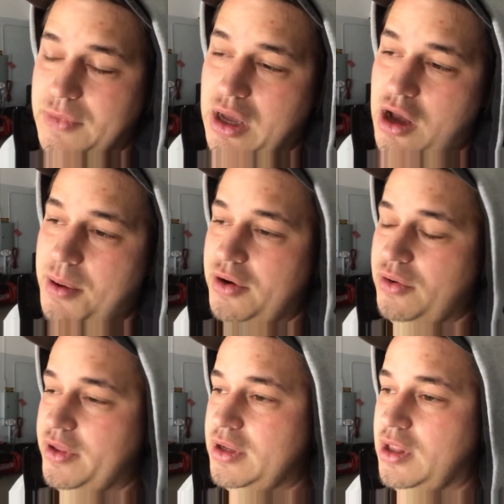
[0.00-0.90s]
I
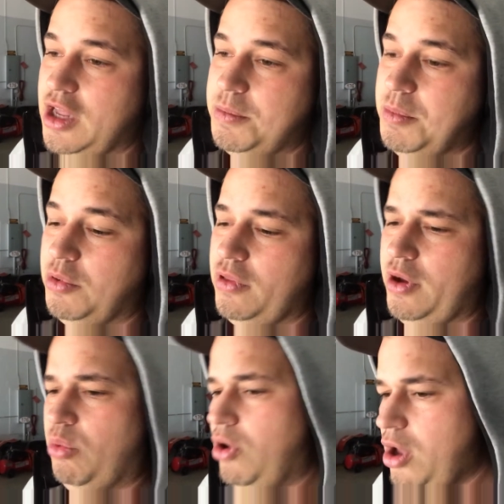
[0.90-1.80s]
know that a lot of people are
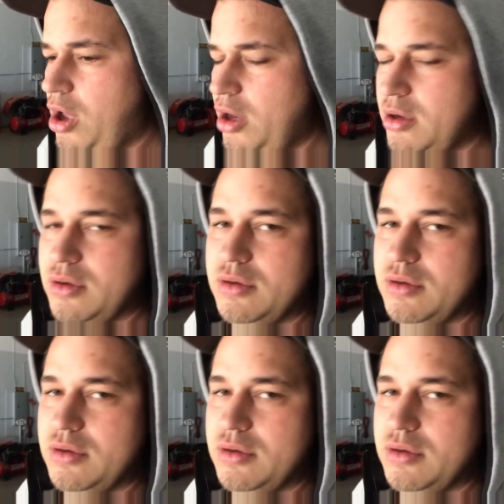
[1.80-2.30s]
like, what?